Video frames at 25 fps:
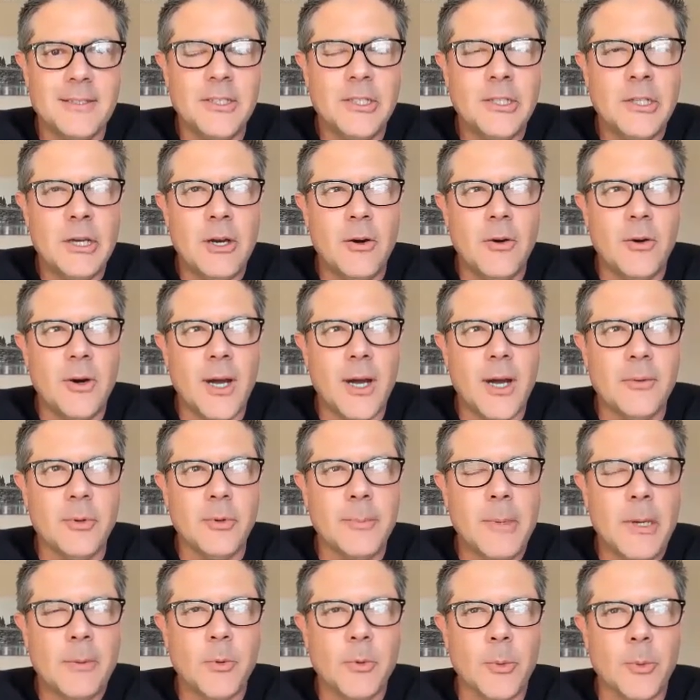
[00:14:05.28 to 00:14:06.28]
I
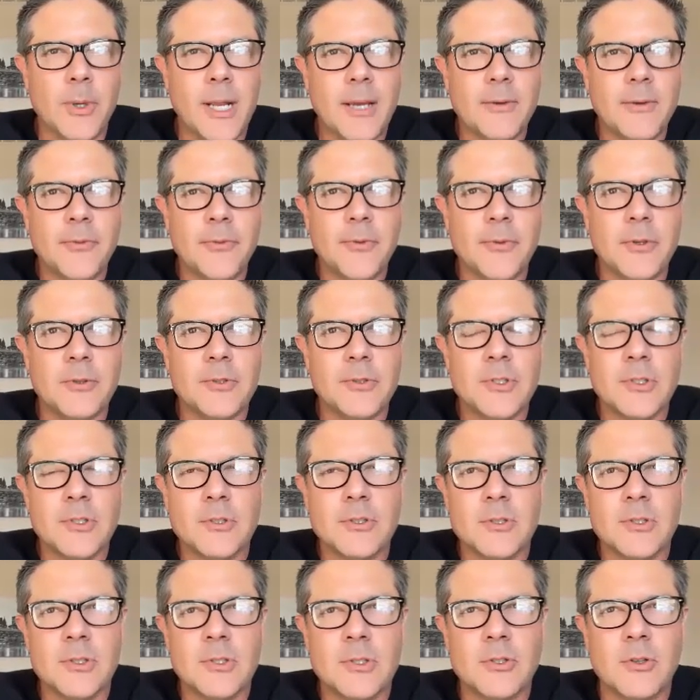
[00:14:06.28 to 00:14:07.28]
remember when I
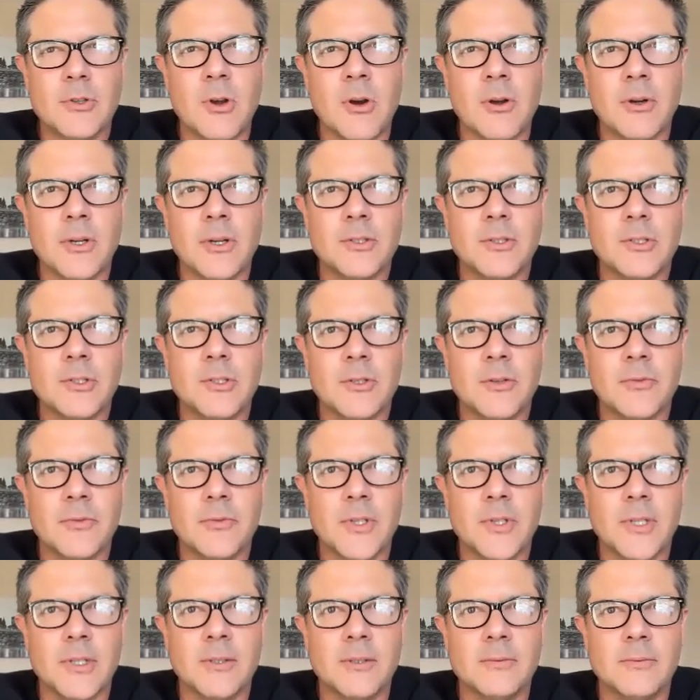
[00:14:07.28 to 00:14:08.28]
first started
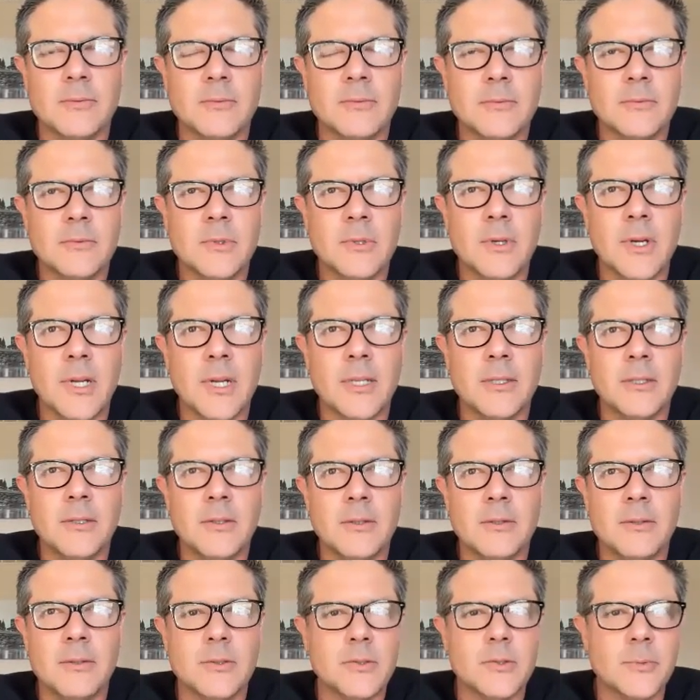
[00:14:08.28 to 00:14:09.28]
serving credit
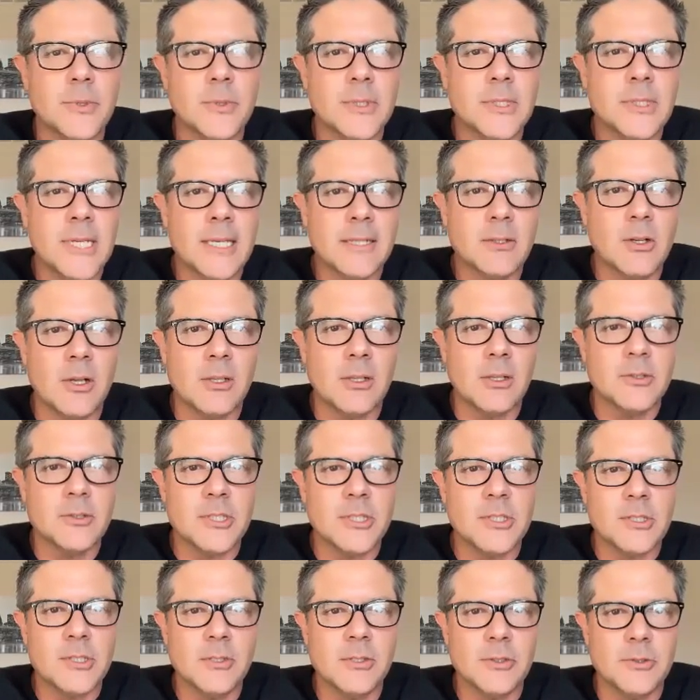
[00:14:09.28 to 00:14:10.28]
unions with technology
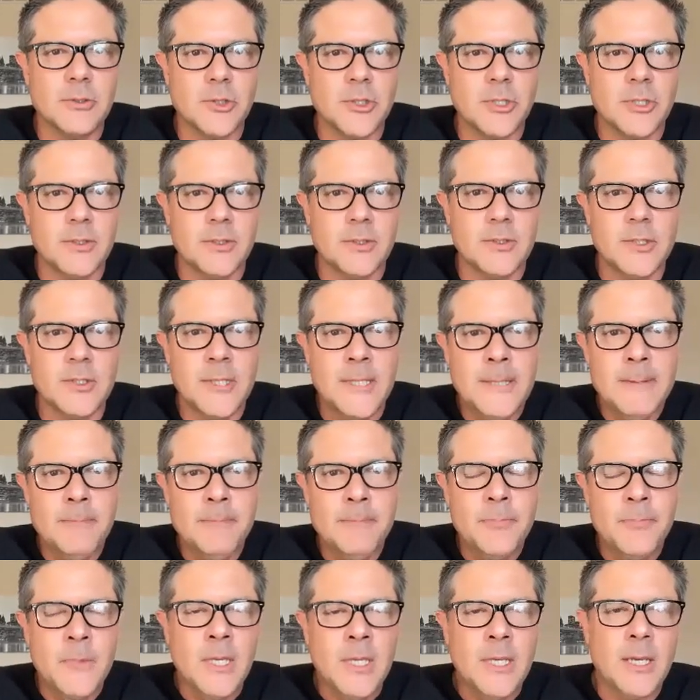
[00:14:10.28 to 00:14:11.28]
solutions,
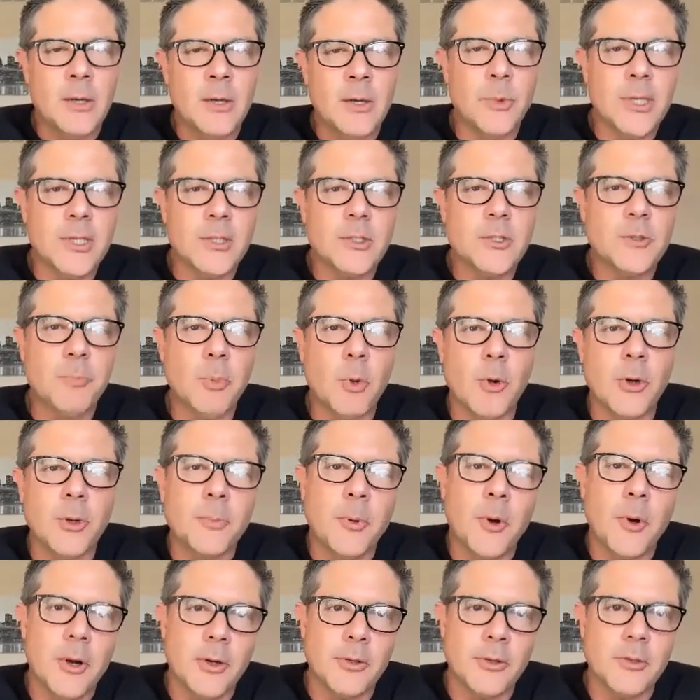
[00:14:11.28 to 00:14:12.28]
and we explored
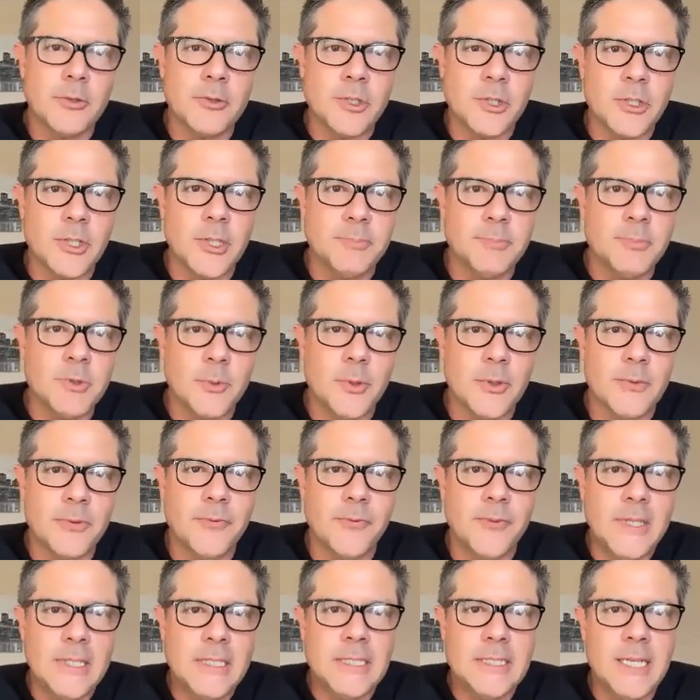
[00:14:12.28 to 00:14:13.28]
partnerships with
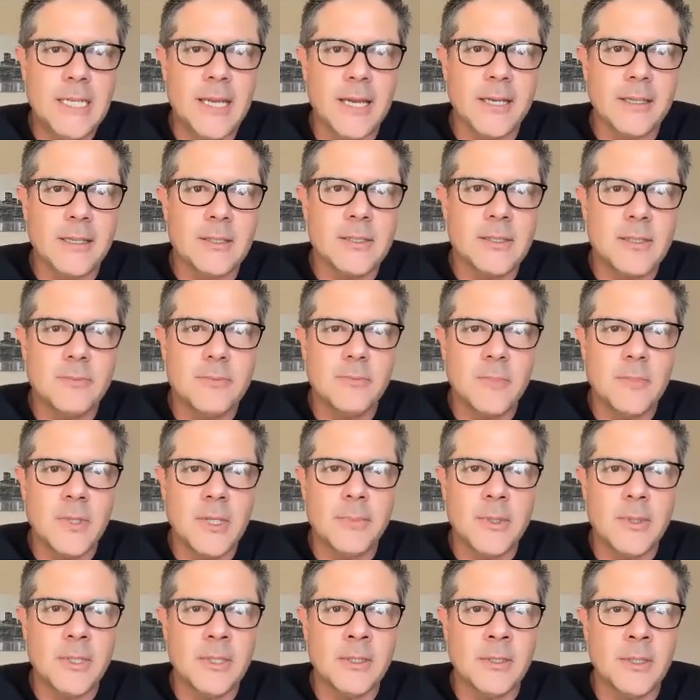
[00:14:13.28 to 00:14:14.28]
fintechs,
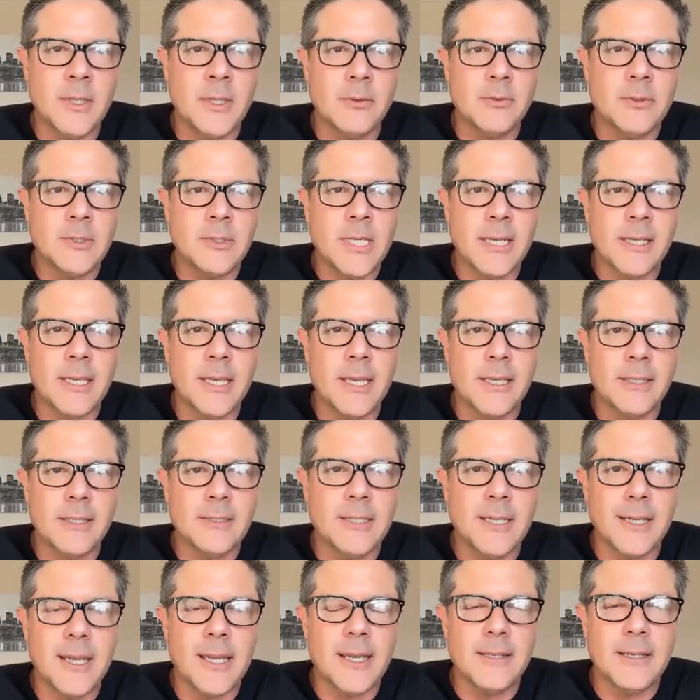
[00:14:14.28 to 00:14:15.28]
maybe, decade
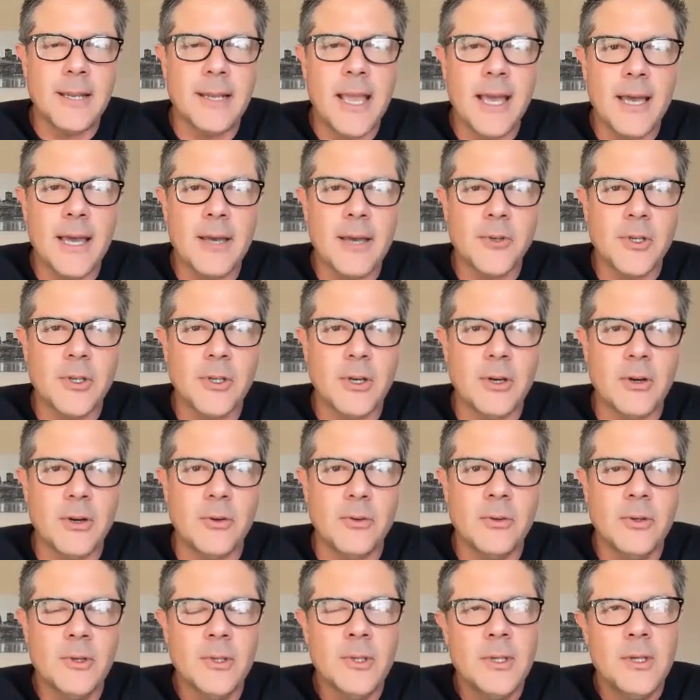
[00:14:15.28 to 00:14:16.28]
and a half
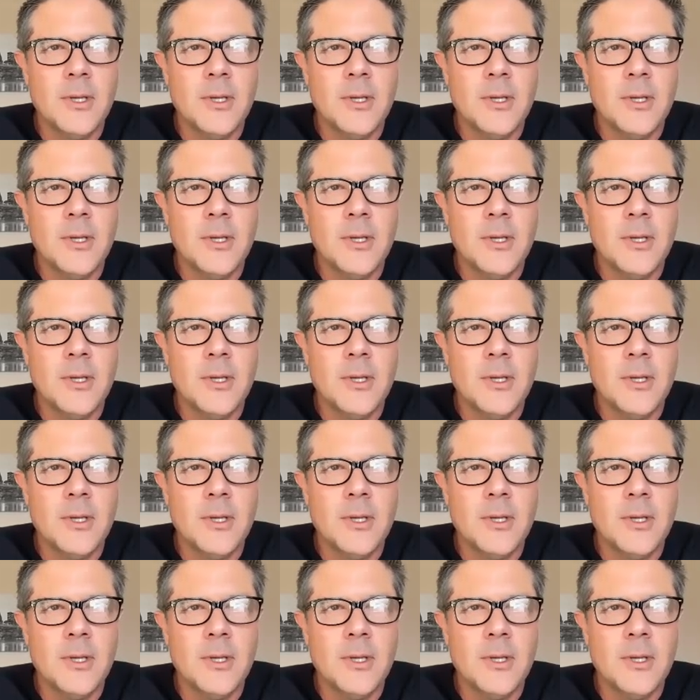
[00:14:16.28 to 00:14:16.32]
ago.